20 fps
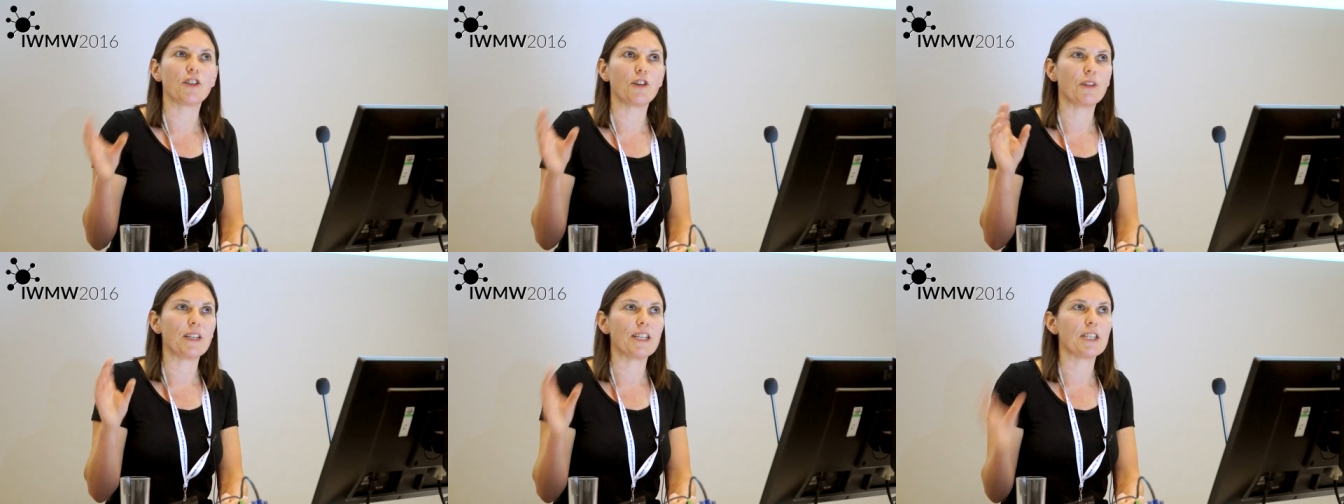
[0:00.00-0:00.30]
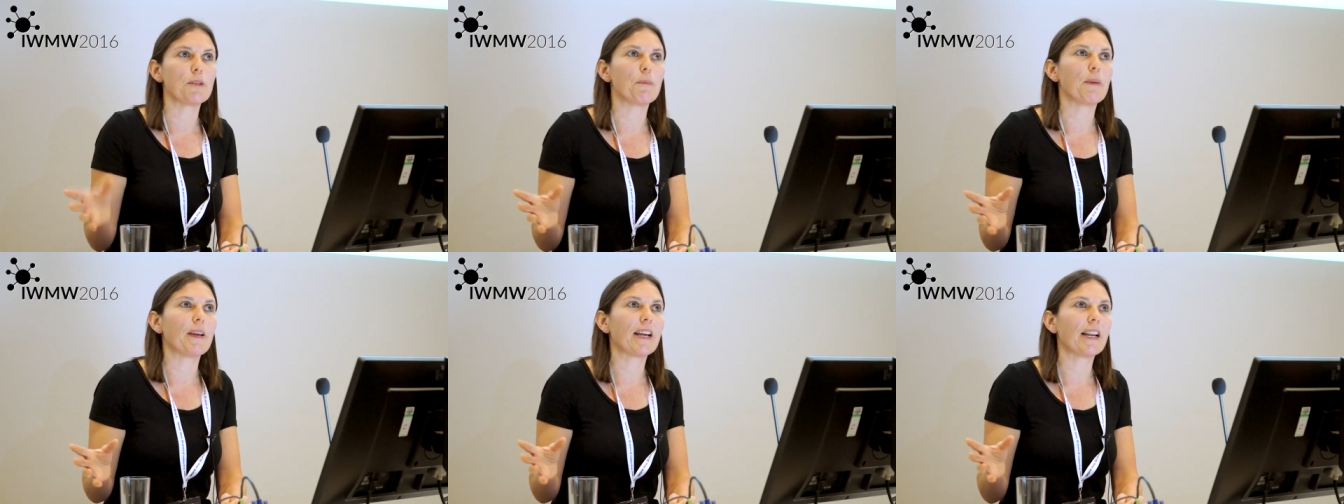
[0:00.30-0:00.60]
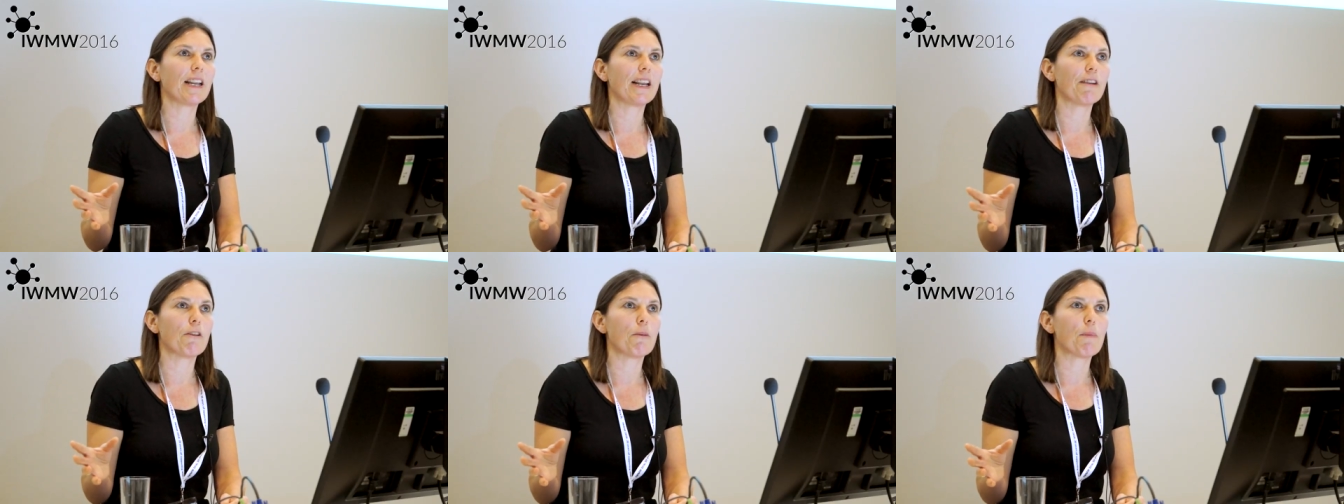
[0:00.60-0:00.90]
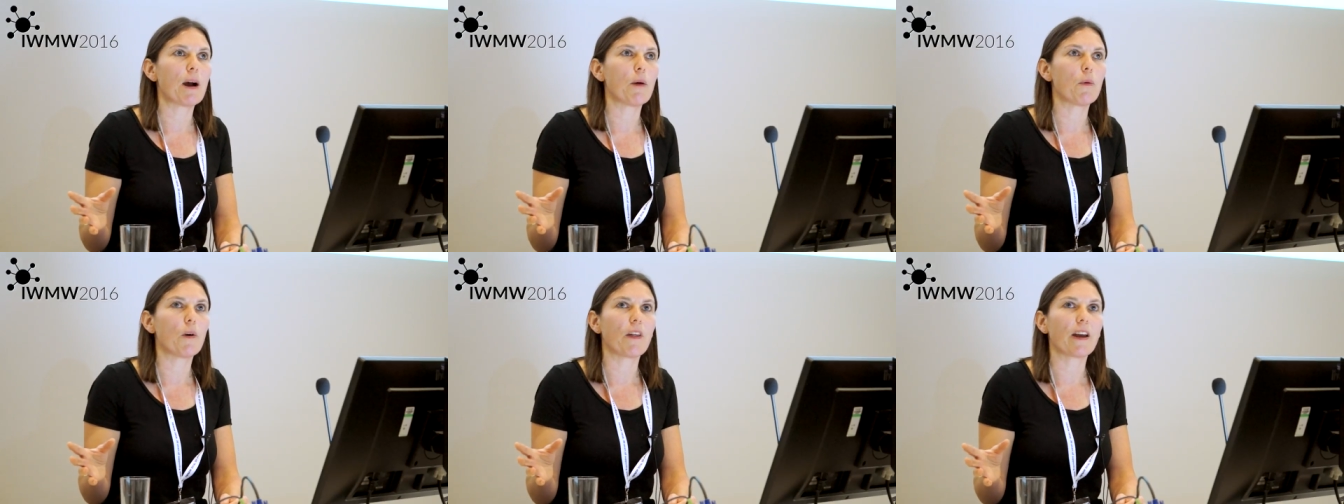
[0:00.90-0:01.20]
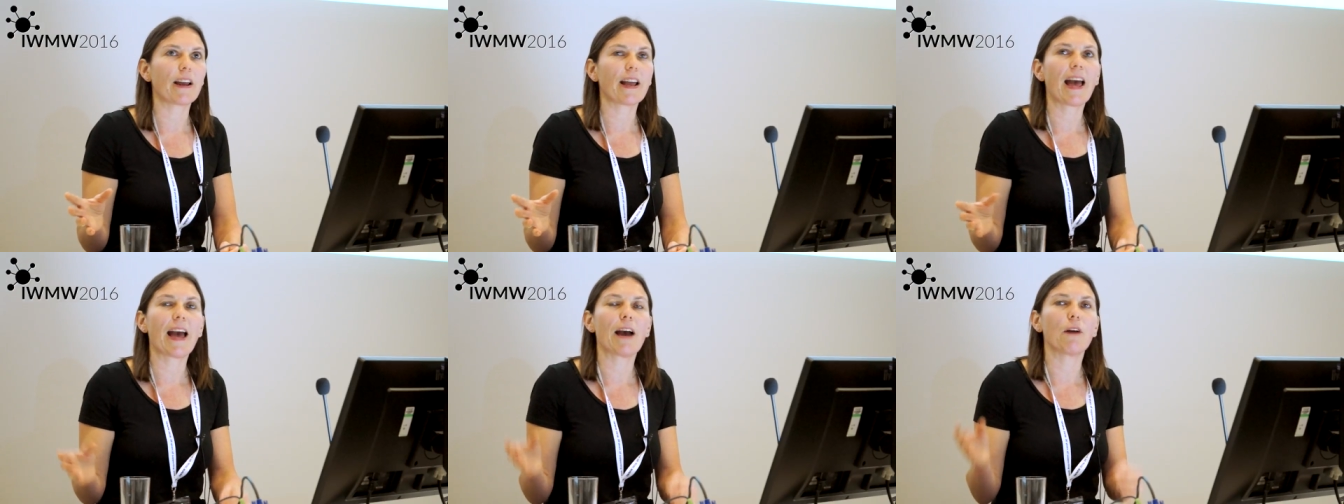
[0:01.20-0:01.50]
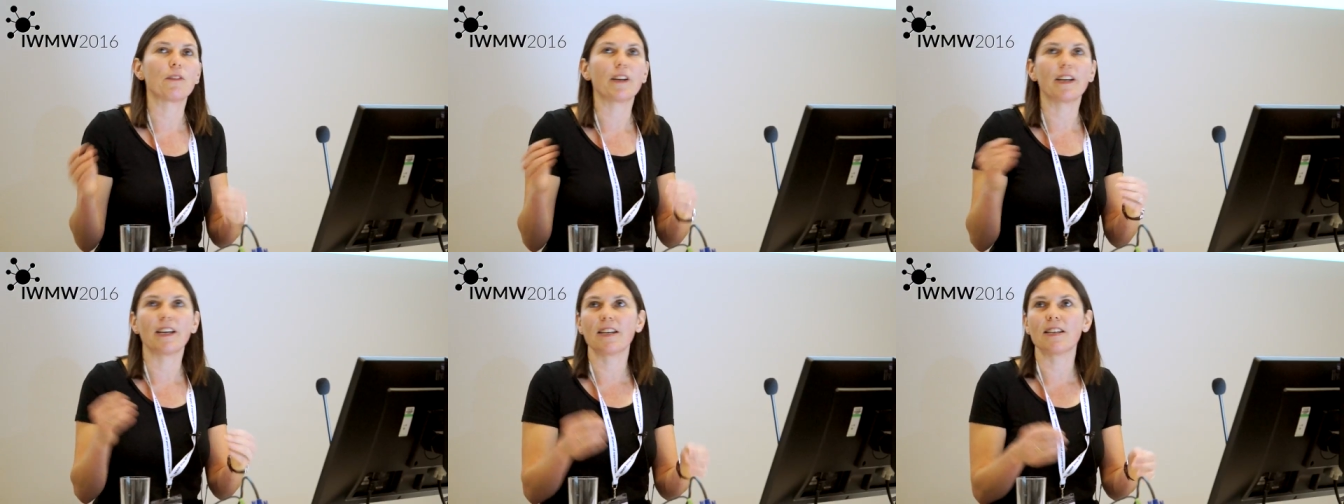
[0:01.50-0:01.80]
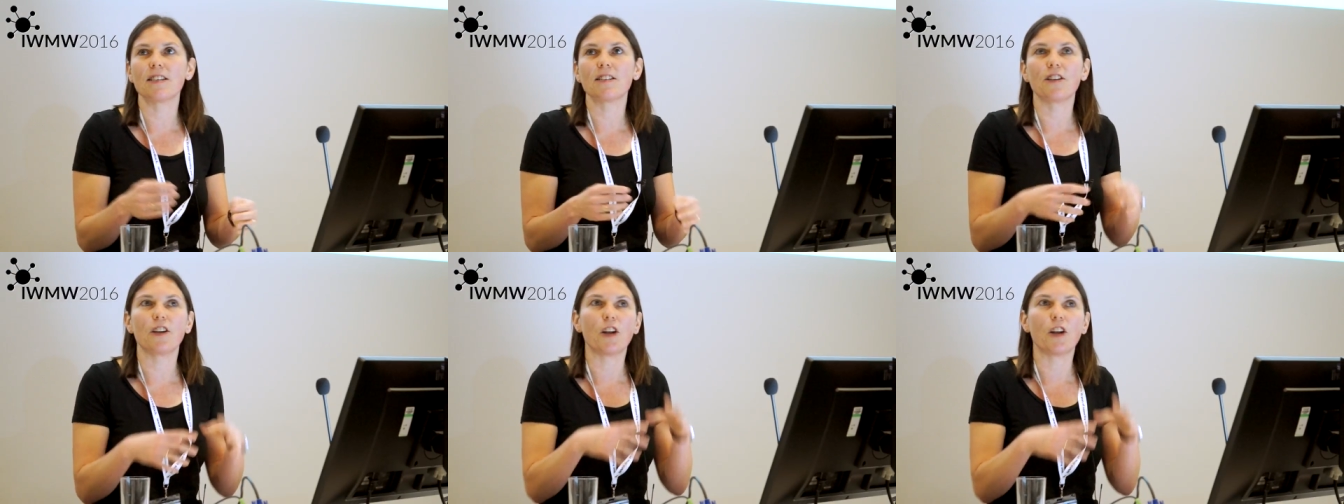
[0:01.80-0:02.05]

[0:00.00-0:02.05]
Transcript: you need to be clear about what that count is.